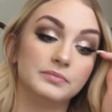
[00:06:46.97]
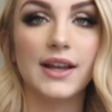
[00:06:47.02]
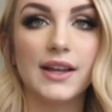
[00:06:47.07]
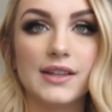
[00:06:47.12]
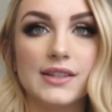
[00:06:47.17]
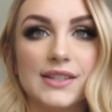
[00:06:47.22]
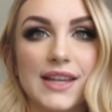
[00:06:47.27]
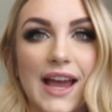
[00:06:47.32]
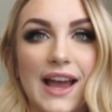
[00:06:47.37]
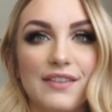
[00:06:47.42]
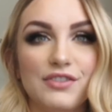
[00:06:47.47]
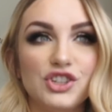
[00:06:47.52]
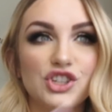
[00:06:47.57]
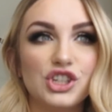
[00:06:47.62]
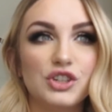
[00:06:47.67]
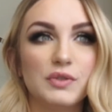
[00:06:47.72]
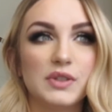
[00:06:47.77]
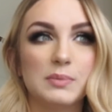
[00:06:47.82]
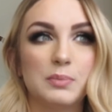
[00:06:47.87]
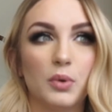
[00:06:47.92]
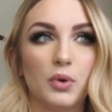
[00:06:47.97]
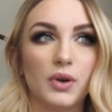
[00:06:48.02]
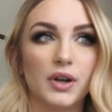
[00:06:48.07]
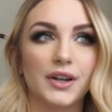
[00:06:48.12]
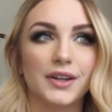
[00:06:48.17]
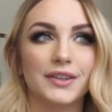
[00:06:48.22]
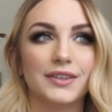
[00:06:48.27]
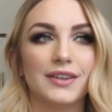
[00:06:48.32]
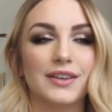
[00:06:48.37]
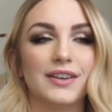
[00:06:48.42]
And after she was
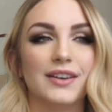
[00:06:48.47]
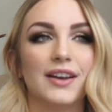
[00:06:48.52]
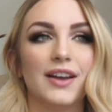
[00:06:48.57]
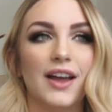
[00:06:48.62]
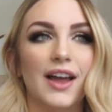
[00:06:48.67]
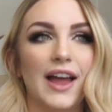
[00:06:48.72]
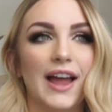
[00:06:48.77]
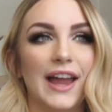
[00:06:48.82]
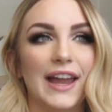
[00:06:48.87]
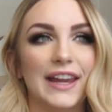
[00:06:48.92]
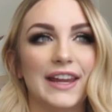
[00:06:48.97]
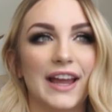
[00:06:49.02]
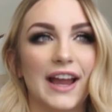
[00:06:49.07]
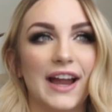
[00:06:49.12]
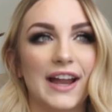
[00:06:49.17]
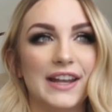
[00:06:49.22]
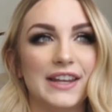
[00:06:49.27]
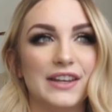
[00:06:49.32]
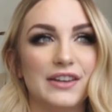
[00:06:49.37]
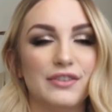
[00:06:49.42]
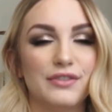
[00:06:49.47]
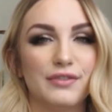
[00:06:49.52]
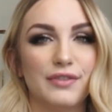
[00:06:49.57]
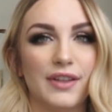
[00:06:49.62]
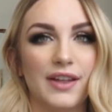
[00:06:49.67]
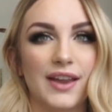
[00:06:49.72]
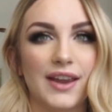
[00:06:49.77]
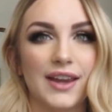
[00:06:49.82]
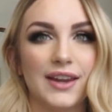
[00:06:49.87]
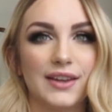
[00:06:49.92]
born, I kind of
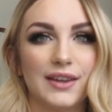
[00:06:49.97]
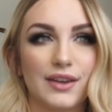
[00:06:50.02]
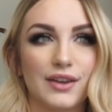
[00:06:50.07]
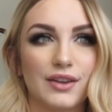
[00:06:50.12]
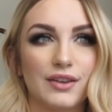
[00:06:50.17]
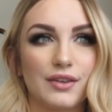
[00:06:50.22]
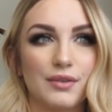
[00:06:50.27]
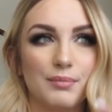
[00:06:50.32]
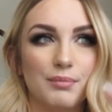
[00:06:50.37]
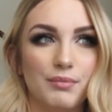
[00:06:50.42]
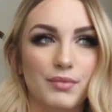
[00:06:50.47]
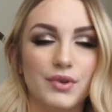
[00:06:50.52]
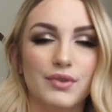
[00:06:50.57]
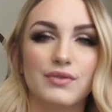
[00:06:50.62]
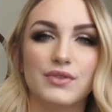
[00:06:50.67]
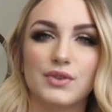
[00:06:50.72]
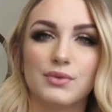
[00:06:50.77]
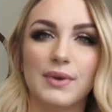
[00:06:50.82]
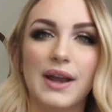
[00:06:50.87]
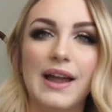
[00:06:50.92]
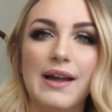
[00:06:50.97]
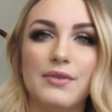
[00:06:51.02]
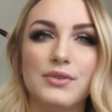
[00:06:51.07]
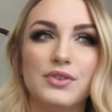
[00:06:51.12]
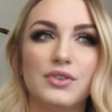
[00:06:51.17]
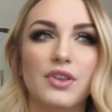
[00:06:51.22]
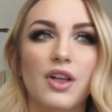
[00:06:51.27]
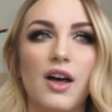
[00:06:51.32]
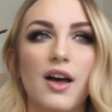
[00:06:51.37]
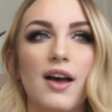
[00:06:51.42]
like moved around
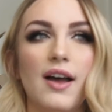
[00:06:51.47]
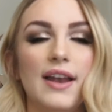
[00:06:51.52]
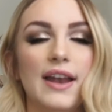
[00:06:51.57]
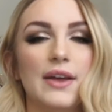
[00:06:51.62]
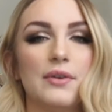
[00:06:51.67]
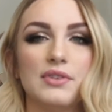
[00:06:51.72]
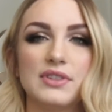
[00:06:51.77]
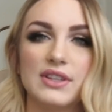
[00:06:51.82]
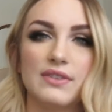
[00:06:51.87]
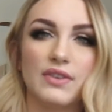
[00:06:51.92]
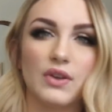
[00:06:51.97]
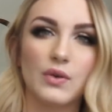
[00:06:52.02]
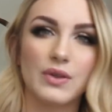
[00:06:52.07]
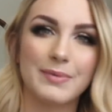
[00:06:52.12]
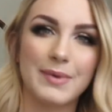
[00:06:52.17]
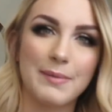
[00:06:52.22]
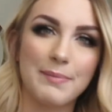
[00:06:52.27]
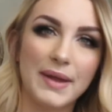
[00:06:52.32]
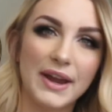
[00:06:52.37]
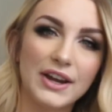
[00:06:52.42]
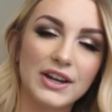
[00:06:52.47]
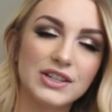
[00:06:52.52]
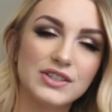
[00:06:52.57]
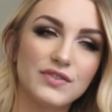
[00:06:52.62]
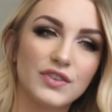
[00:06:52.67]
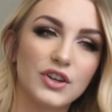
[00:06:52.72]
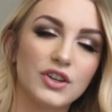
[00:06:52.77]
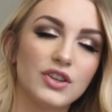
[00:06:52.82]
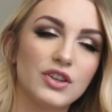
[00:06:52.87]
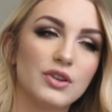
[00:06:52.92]
a lot. I was living with my parents
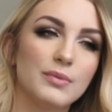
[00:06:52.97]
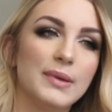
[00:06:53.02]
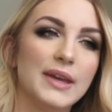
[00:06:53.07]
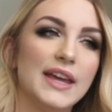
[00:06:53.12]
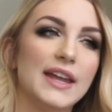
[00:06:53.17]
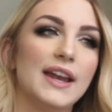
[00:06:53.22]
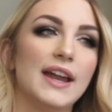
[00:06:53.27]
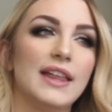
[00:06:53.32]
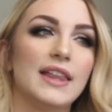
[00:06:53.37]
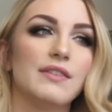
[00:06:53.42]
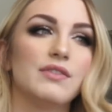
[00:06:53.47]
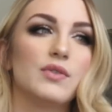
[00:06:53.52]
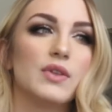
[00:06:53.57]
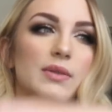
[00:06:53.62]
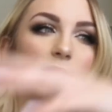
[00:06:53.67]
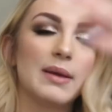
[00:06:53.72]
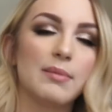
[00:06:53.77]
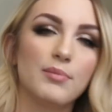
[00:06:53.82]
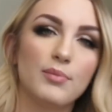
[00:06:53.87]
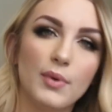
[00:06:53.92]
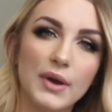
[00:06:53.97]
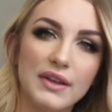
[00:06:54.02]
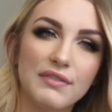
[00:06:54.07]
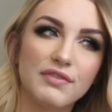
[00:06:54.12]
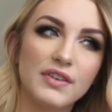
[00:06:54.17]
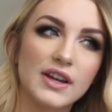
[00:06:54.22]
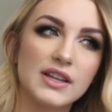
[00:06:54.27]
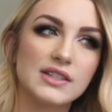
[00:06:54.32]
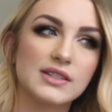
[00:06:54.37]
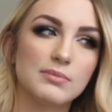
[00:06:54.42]
for a little bit. I lived with my
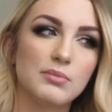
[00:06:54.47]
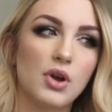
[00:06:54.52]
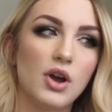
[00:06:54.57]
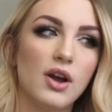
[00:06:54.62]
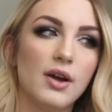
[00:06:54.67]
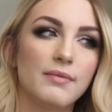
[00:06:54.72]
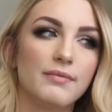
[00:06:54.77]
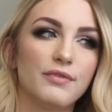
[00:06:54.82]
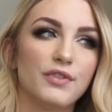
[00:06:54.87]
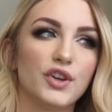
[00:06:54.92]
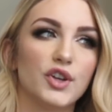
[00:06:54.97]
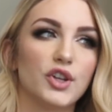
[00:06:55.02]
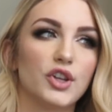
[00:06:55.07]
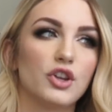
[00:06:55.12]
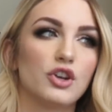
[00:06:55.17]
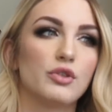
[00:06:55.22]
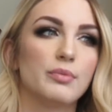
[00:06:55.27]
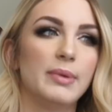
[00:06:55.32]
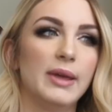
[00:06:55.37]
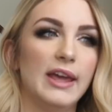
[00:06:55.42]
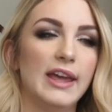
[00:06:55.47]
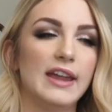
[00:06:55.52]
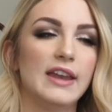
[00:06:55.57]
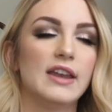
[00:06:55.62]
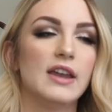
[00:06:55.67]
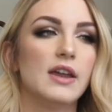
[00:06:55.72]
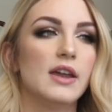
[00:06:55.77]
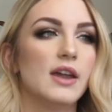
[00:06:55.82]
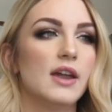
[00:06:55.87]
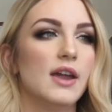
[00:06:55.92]
boyfriend's mom for a little bit.
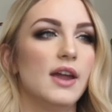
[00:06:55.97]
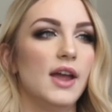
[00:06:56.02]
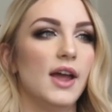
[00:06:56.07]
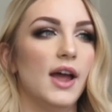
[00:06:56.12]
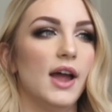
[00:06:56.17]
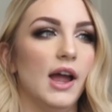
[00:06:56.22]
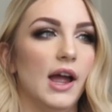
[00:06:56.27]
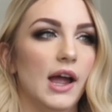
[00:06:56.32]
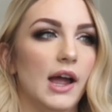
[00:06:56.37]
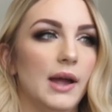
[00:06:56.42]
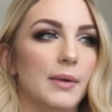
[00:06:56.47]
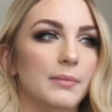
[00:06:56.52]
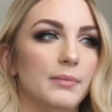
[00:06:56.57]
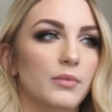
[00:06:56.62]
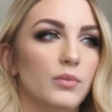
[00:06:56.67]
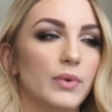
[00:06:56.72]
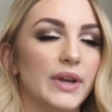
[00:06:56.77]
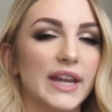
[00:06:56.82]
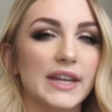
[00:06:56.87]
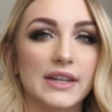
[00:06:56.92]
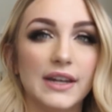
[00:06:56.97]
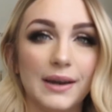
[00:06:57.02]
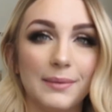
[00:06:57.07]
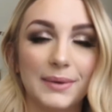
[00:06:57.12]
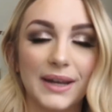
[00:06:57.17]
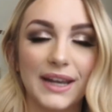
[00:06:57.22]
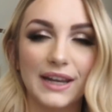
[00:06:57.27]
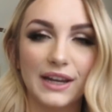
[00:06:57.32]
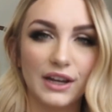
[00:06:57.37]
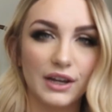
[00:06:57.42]
We ended
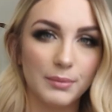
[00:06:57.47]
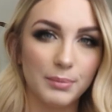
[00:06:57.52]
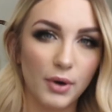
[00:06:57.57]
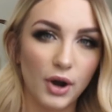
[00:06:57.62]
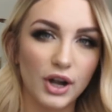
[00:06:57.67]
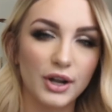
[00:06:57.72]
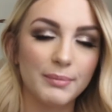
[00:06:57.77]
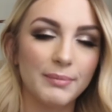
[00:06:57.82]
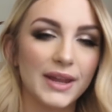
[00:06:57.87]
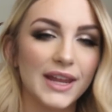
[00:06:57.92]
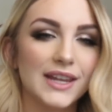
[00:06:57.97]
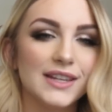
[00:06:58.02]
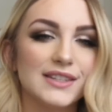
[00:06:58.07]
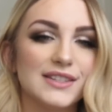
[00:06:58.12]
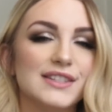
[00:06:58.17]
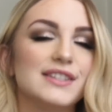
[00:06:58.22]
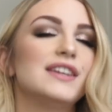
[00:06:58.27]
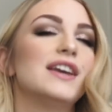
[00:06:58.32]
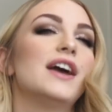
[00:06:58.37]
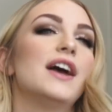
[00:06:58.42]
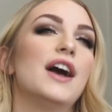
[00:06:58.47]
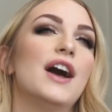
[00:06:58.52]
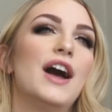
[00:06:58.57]
up getting an apartment.